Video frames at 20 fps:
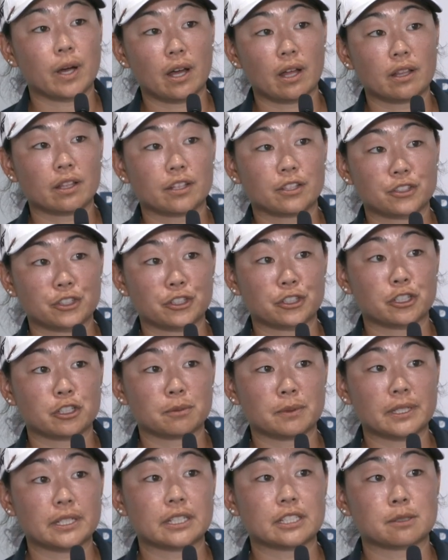well in a
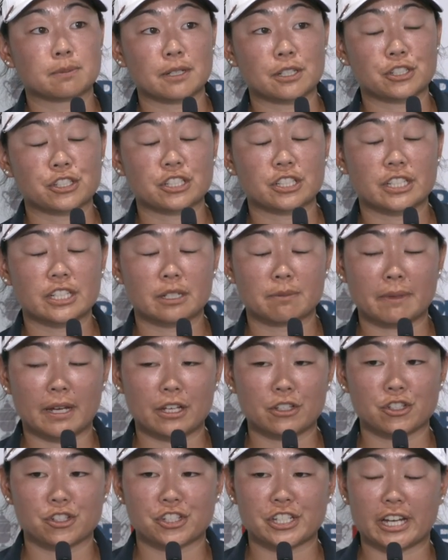tournament, especially in a
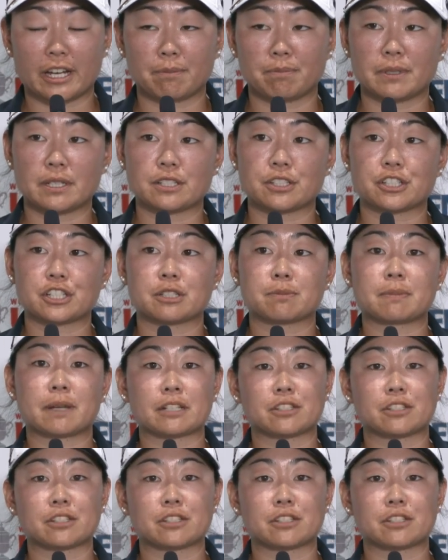major championship,